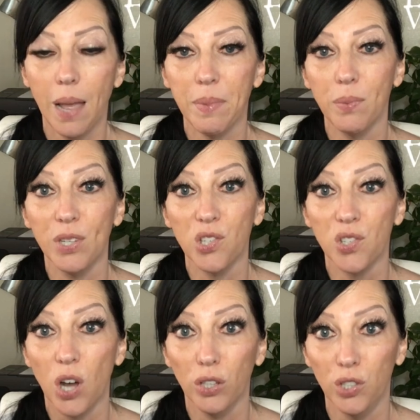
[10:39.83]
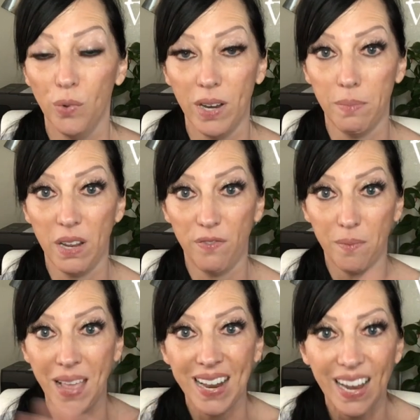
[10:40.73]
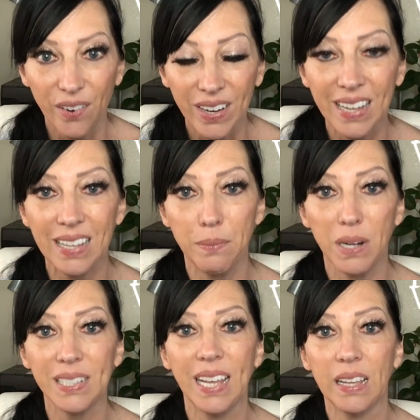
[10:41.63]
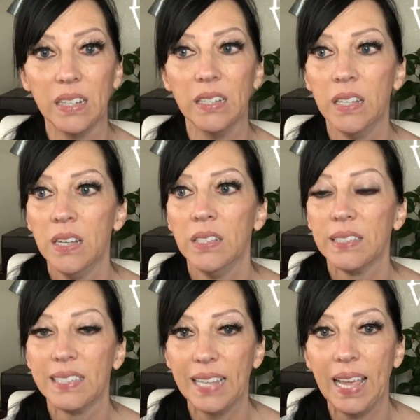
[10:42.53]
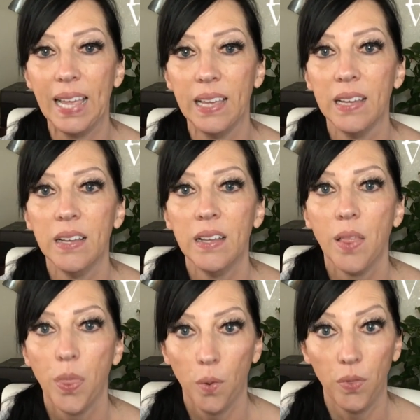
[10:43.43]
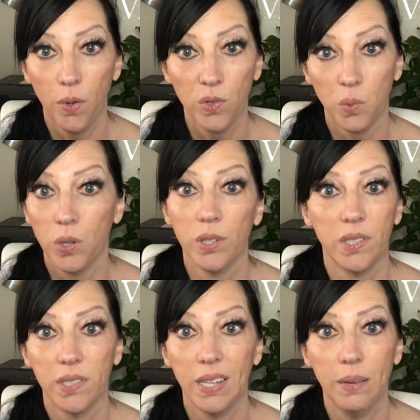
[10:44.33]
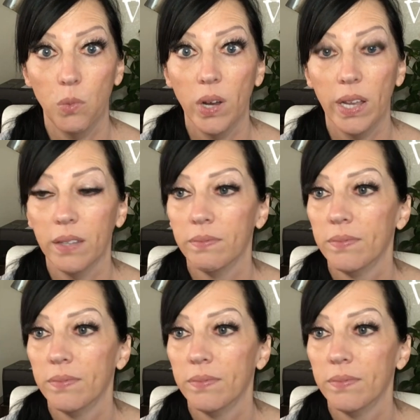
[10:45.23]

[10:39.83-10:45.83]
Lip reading: we just all do. Anybody from that area in Montana say those words the same way.